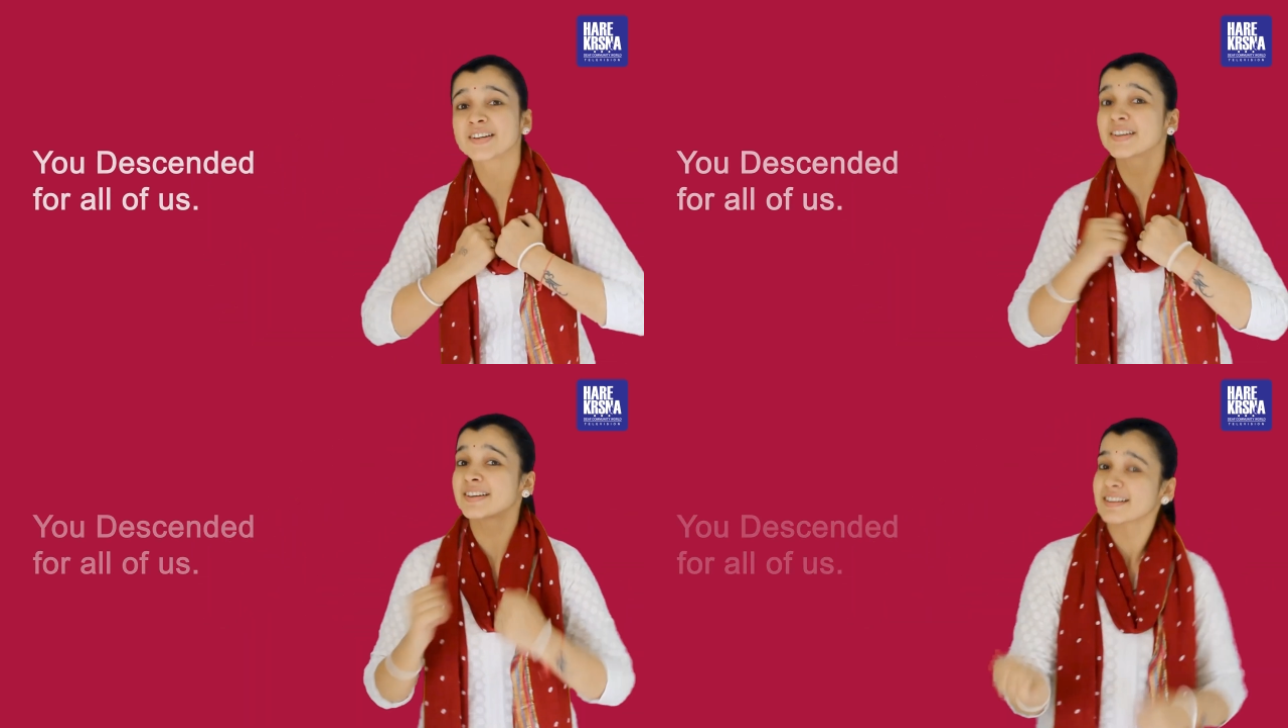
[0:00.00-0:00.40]

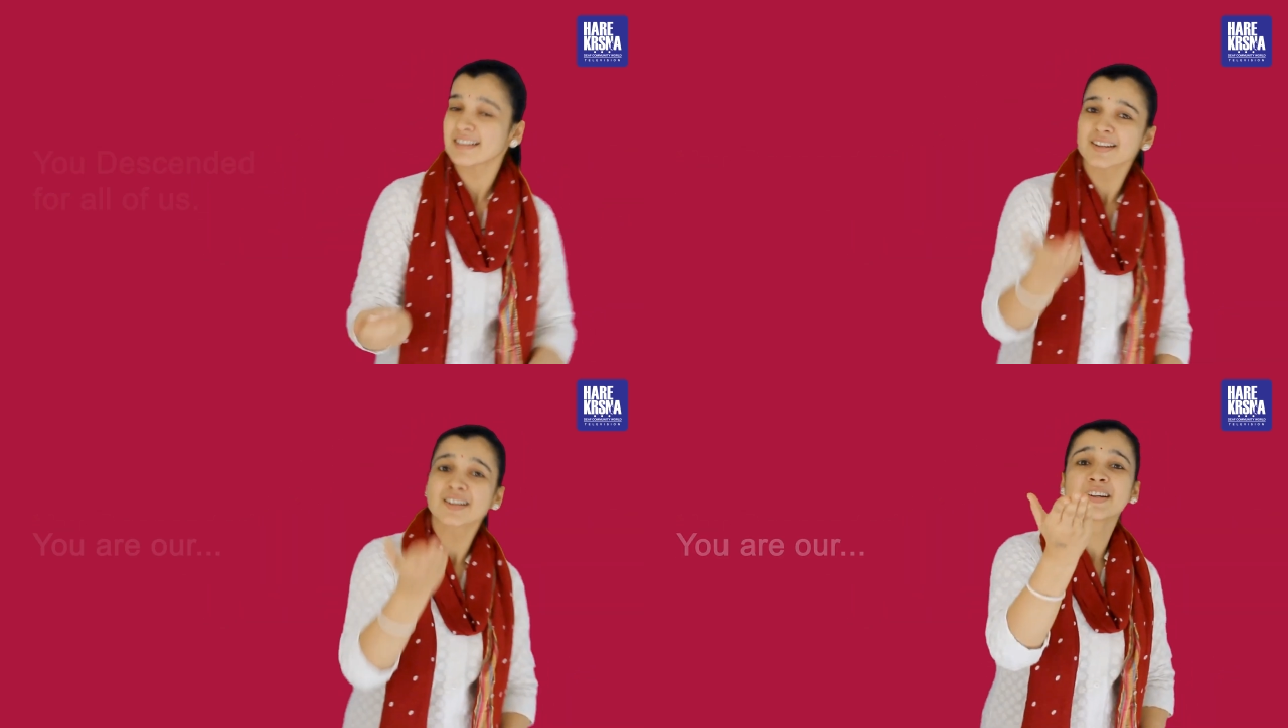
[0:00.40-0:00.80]

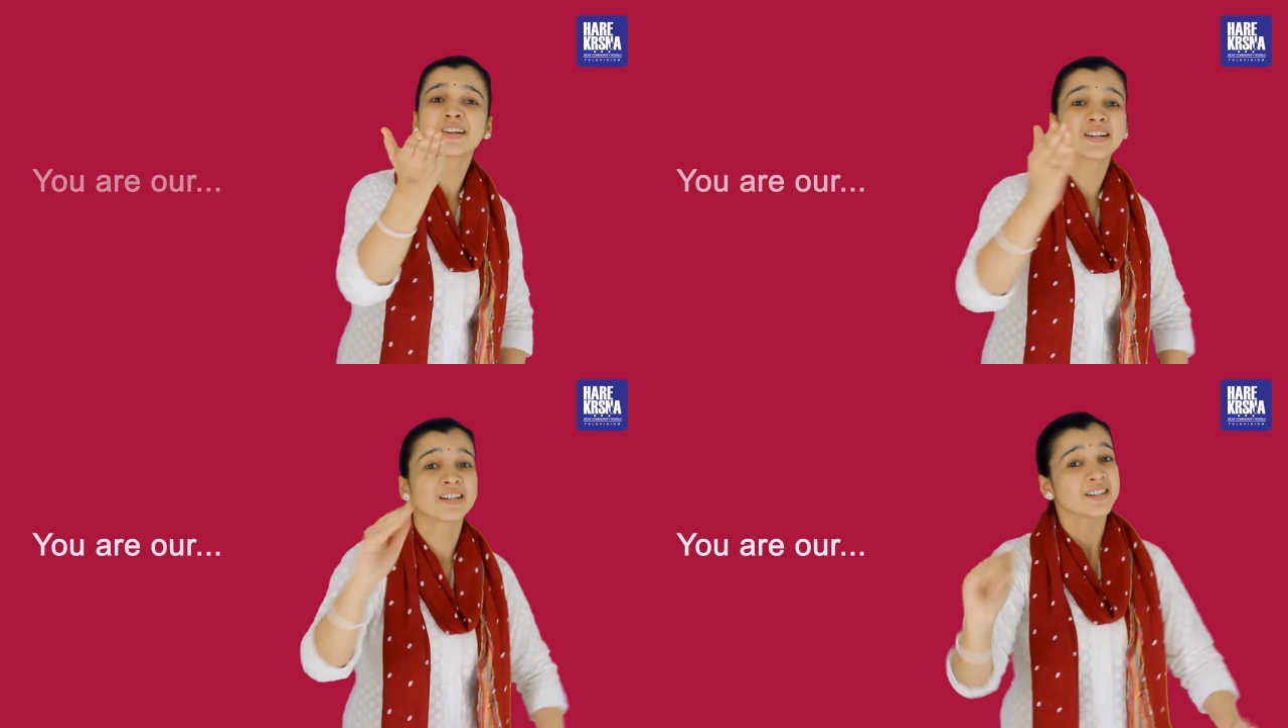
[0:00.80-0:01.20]
all
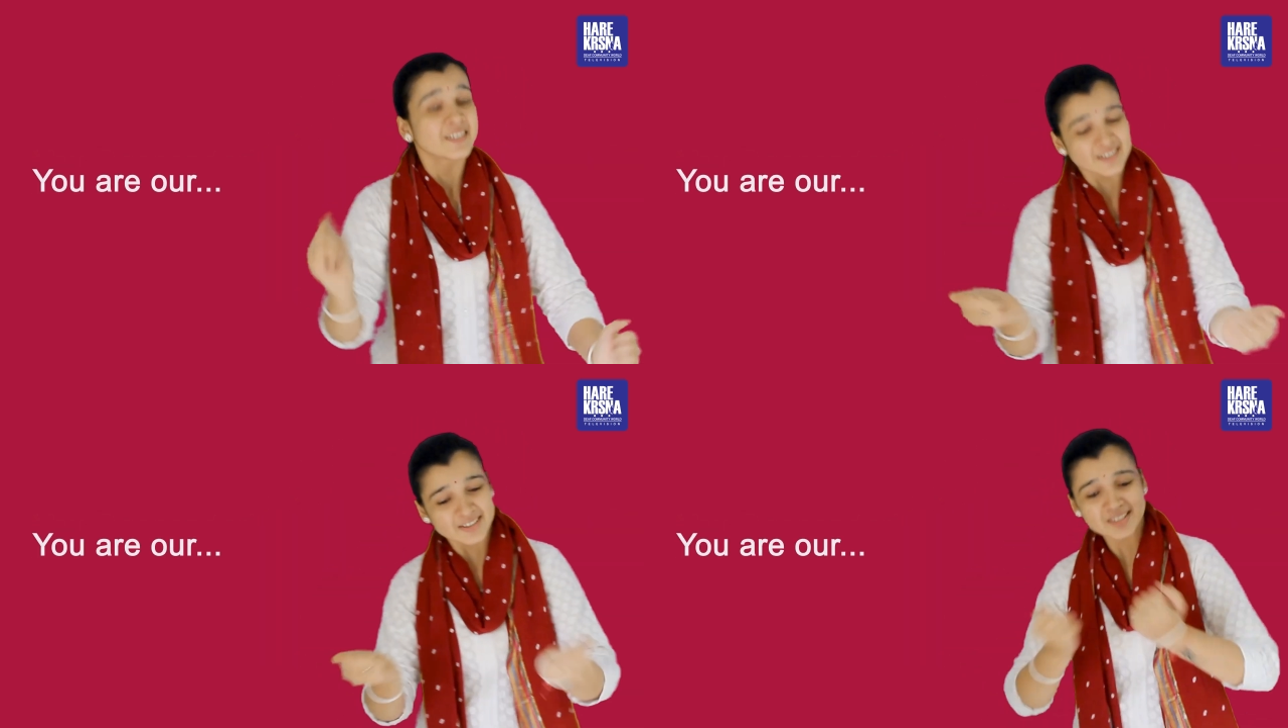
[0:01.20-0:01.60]
of
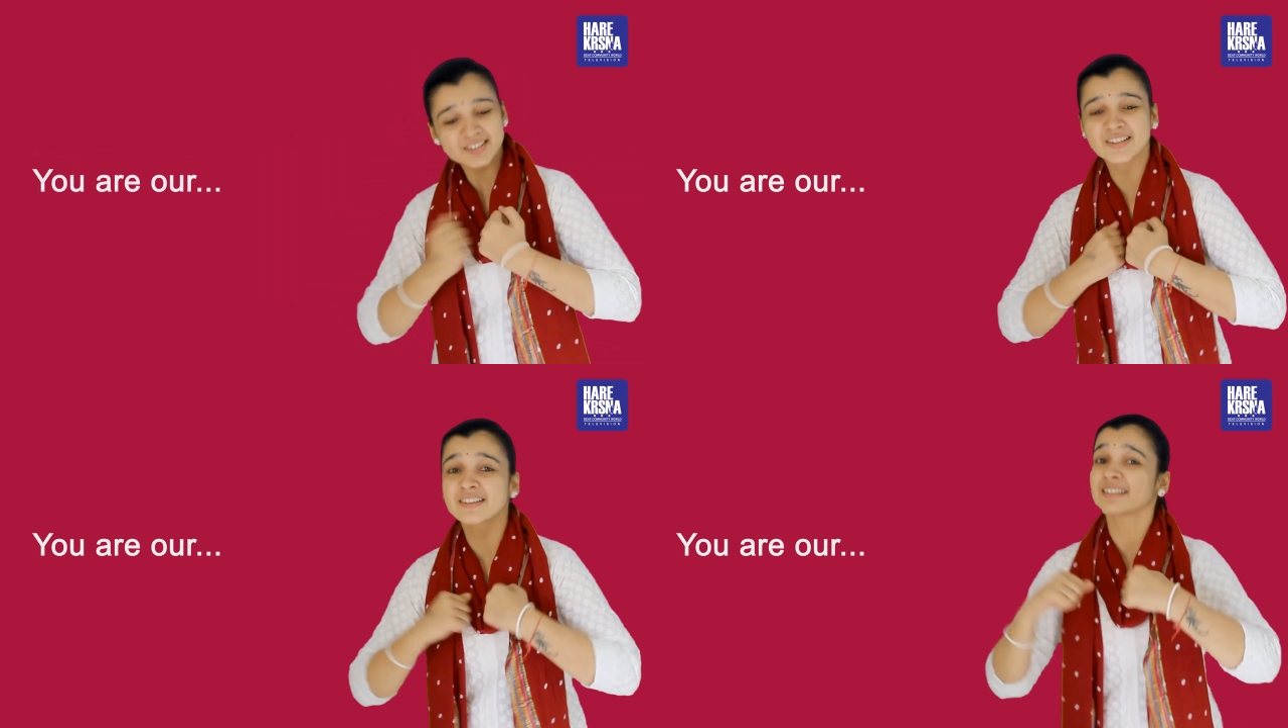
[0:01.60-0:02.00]

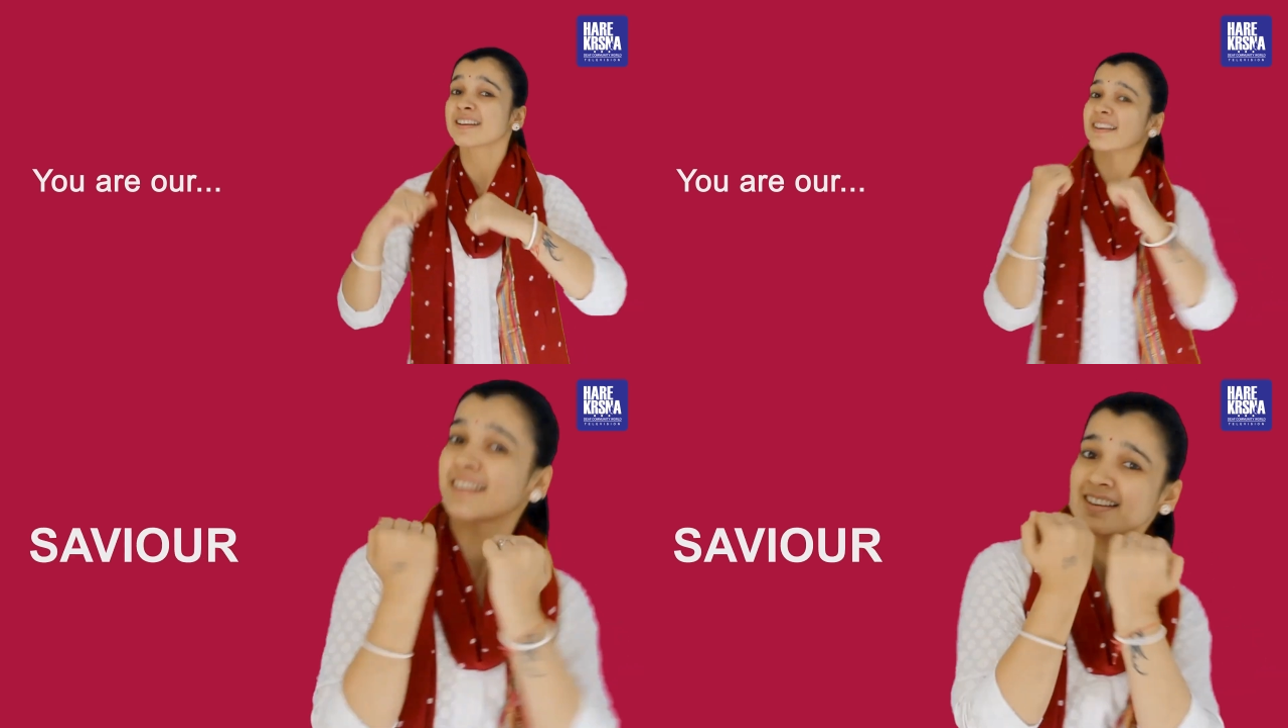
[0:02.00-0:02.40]
us.
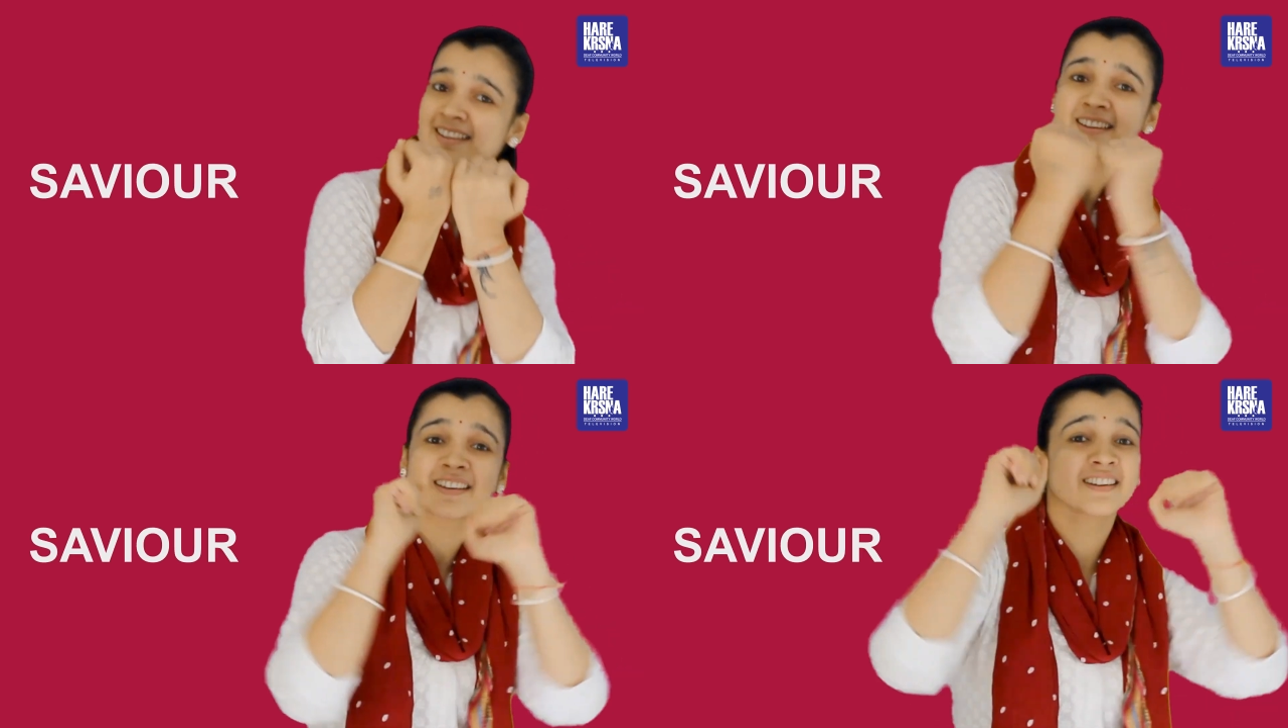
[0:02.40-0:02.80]
You
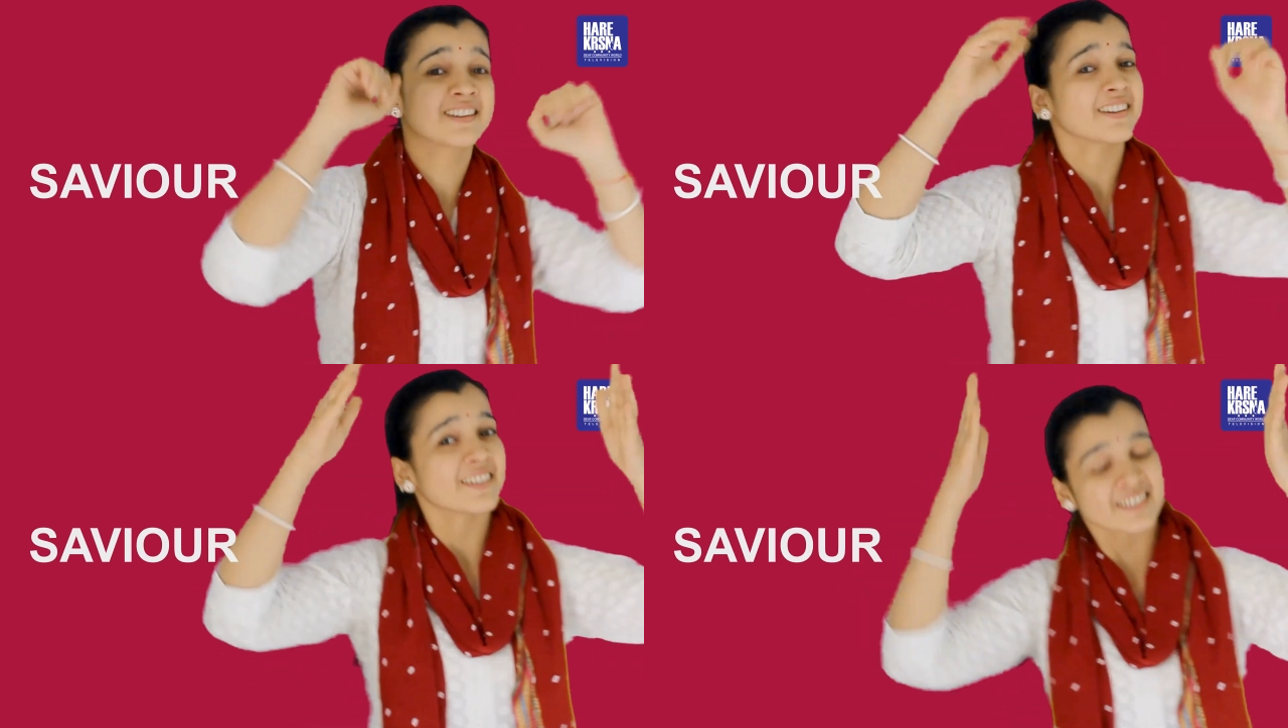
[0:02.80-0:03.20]
are
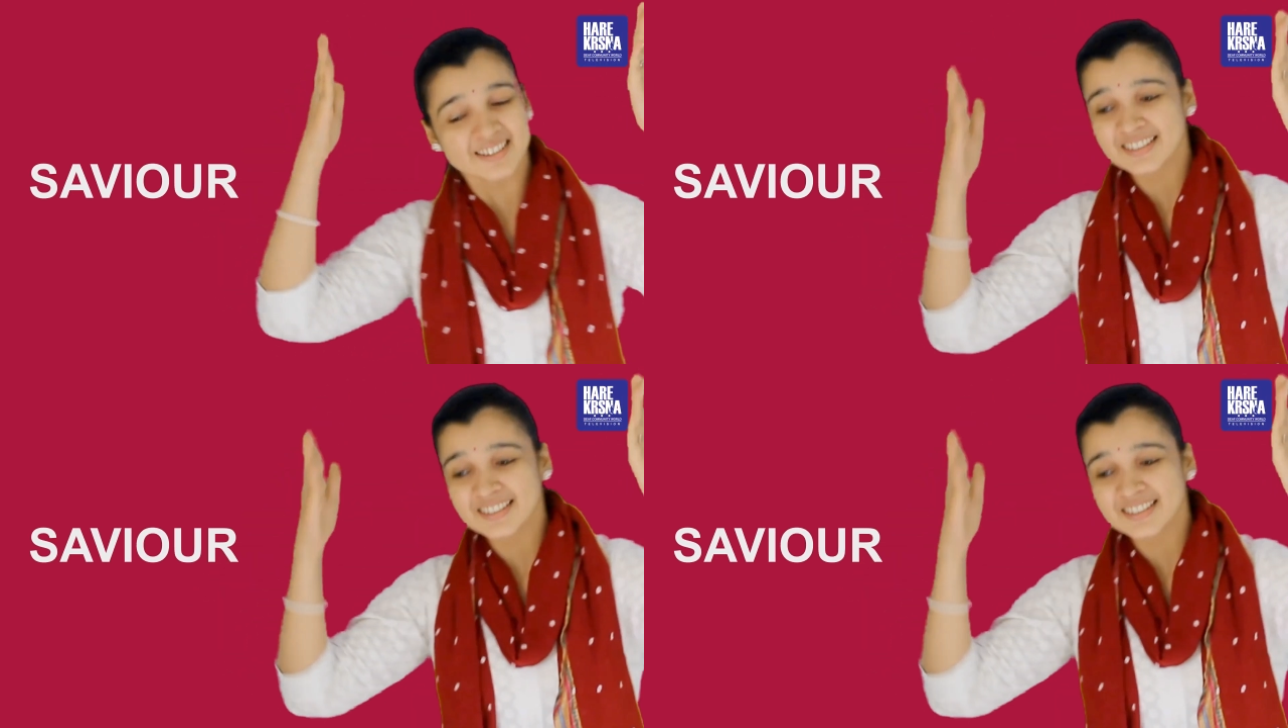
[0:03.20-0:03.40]
our